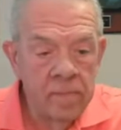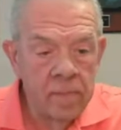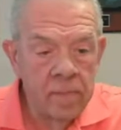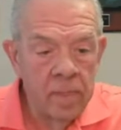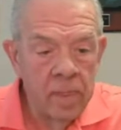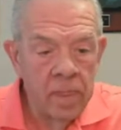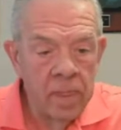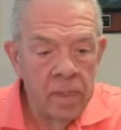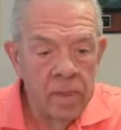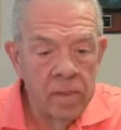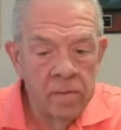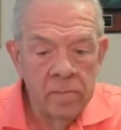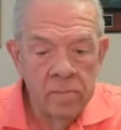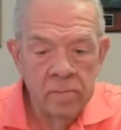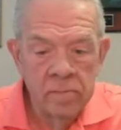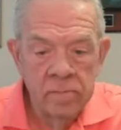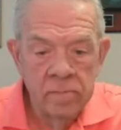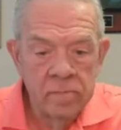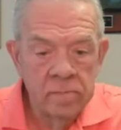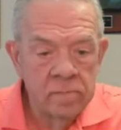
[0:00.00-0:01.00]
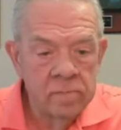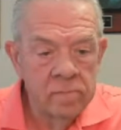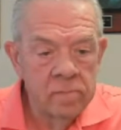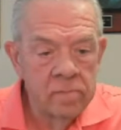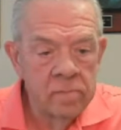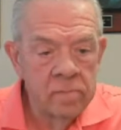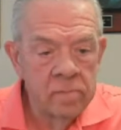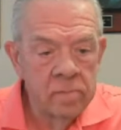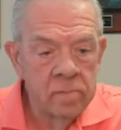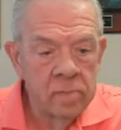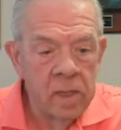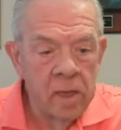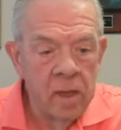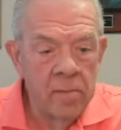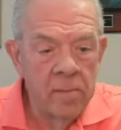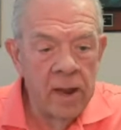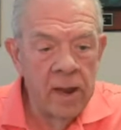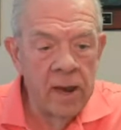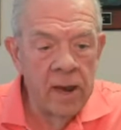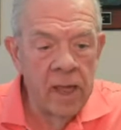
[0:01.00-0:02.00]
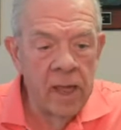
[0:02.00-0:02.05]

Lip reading: Yeah, I got you live on.